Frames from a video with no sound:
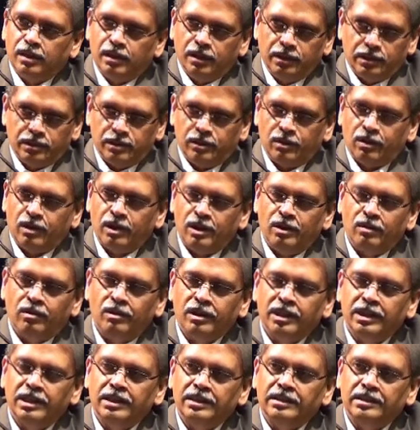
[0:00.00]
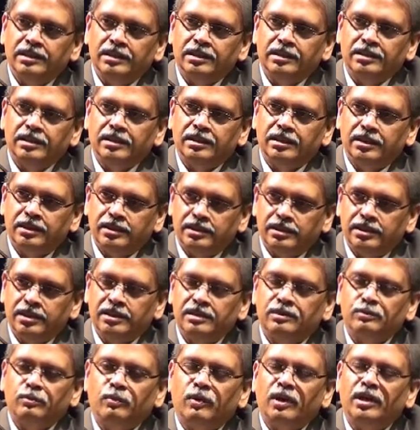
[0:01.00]
it's not an organization, it's
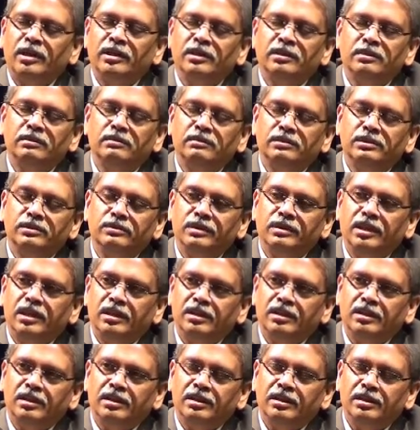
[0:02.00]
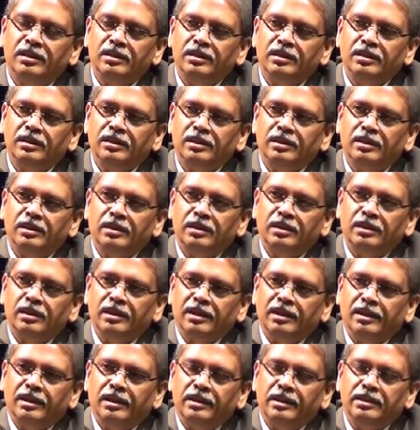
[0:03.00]
just one individual,
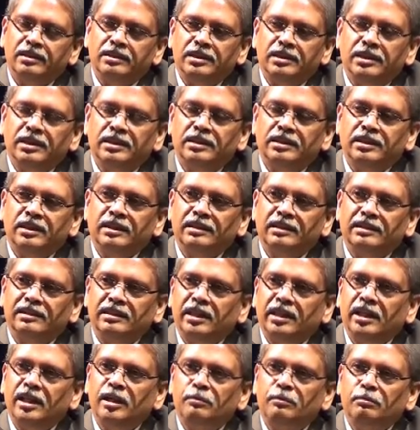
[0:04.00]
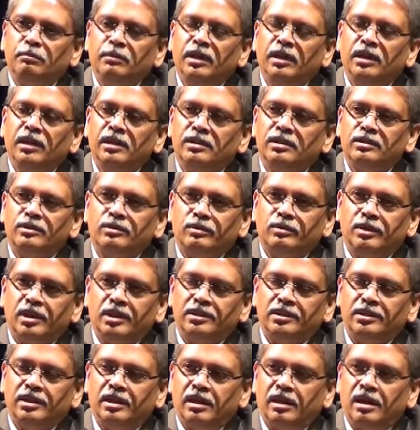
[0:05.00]
is teaching 3 million
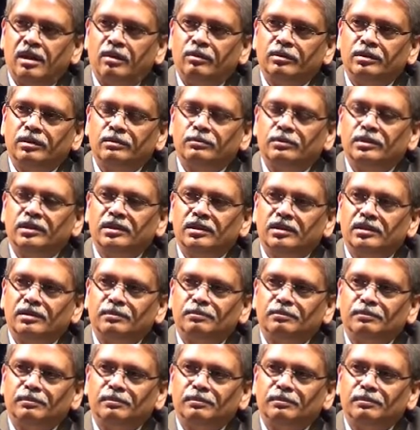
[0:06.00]
students around the world.